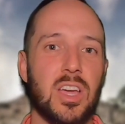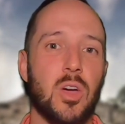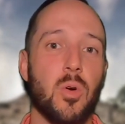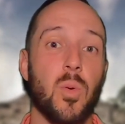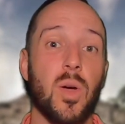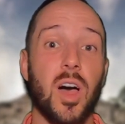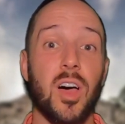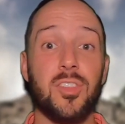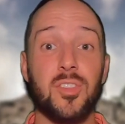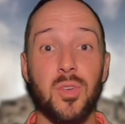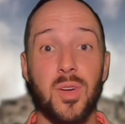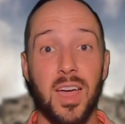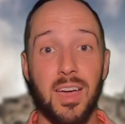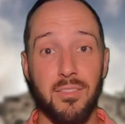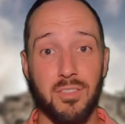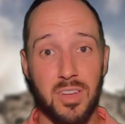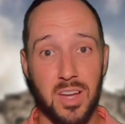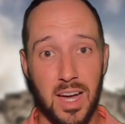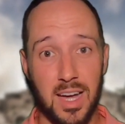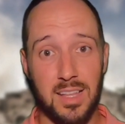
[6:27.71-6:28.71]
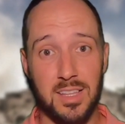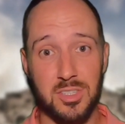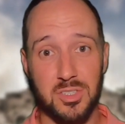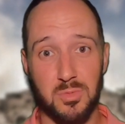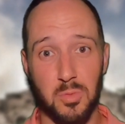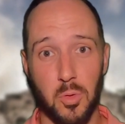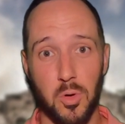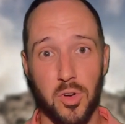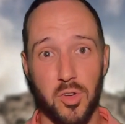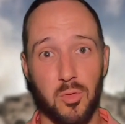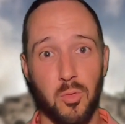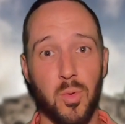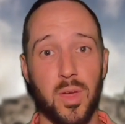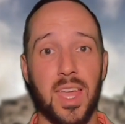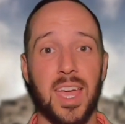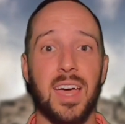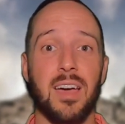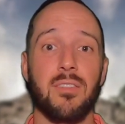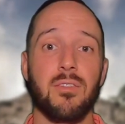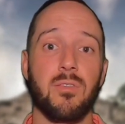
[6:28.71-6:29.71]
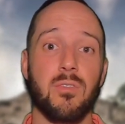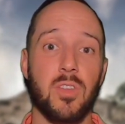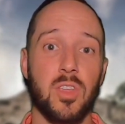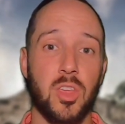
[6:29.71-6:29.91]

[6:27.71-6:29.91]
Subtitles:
We also have college sports. We have